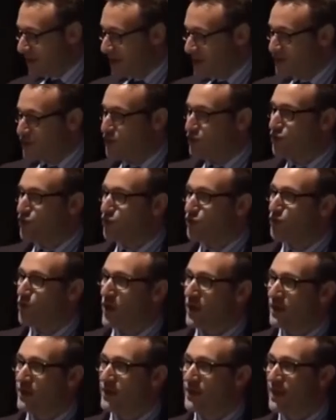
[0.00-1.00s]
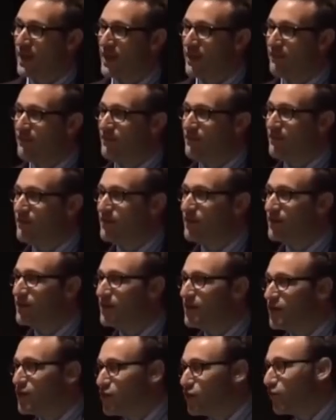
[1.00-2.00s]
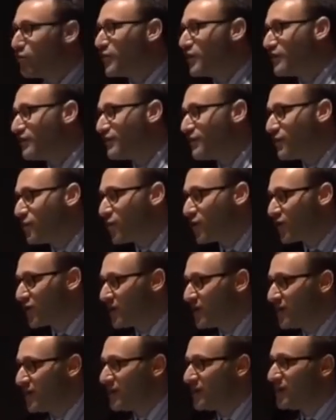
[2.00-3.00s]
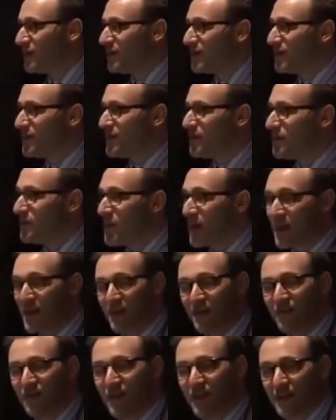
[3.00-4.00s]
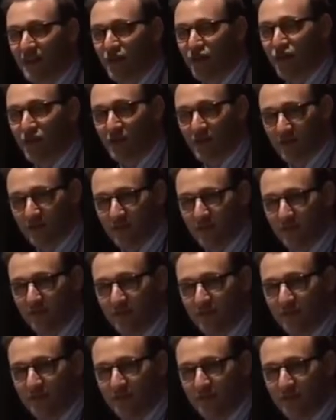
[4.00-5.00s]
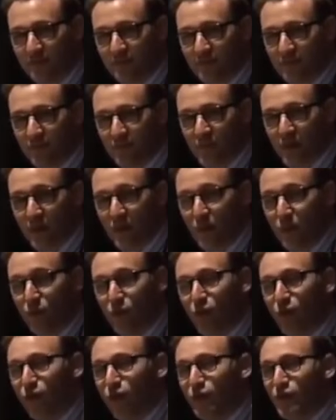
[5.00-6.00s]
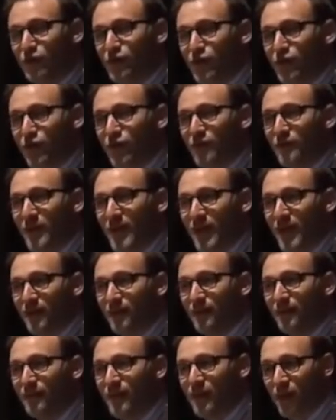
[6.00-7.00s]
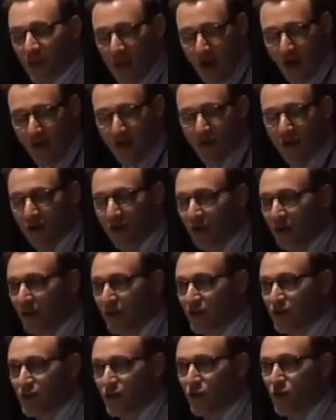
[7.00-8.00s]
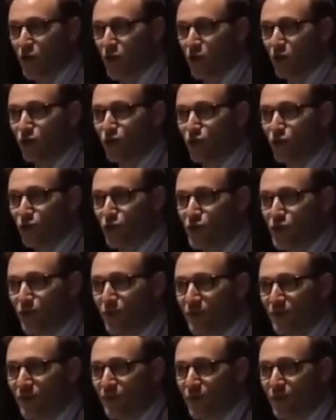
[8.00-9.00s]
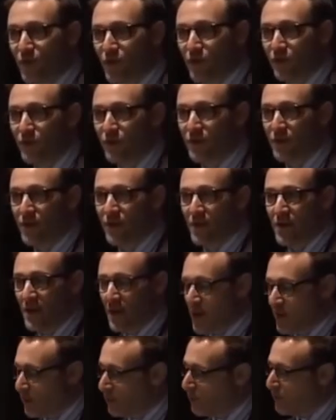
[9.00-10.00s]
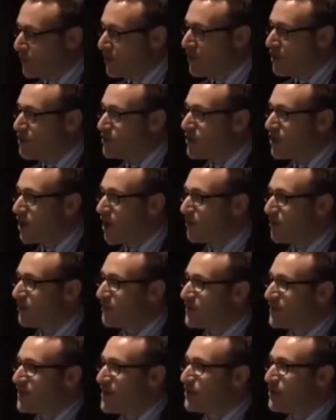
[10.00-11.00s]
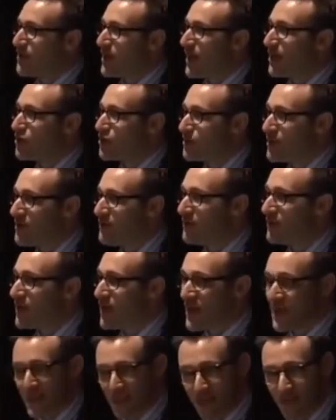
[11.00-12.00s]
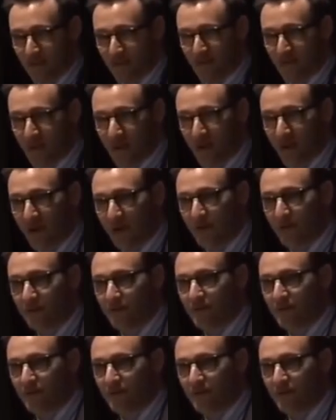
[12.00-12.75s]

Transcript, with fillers: as you do well in life, you will be afforded many advantages. People will call you sir and ma'am. They'll carry your luggage. They'll hold doors open for you. They will bring you a cup of tea without you even asking for it.